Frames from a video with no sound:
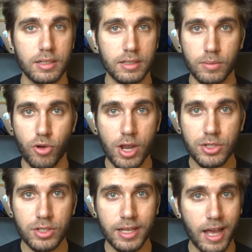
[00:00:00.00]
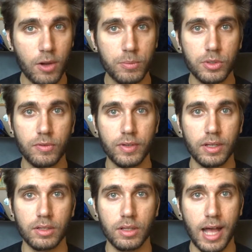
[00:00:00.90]
depression. It helps you
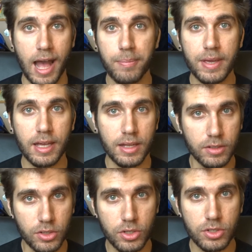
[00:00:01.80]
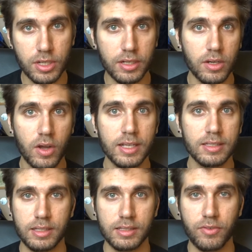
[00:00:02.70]
feel happy and good and
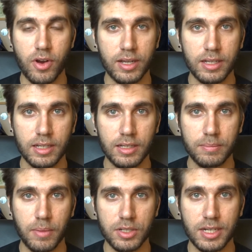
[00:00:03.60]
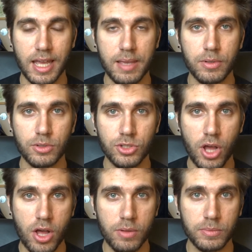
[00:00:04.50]
nice. These are very much layman's
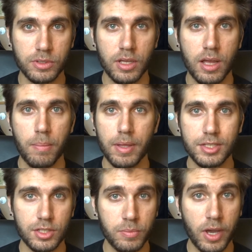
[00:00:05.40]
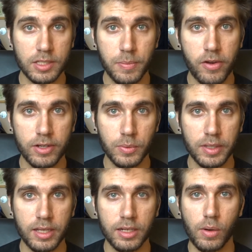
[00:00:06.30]
terms, but this is just my experience with
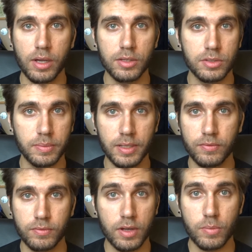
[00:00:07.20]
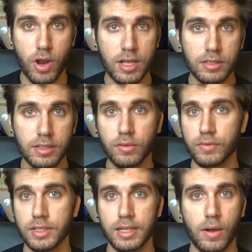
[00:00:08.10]
it. You know, I used to be very depressed, and
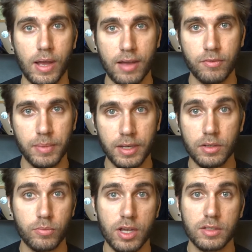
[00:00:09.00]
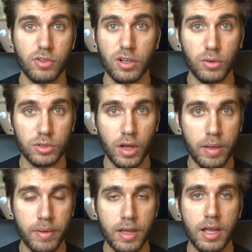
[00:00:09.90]
obviously now I haven't been depressed for a long
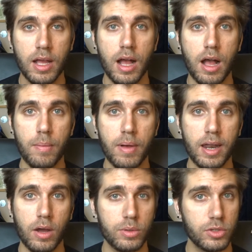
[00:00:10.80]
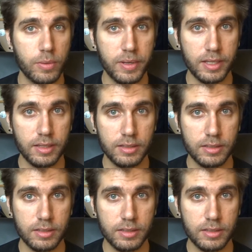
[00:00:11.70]
time, and I would attribute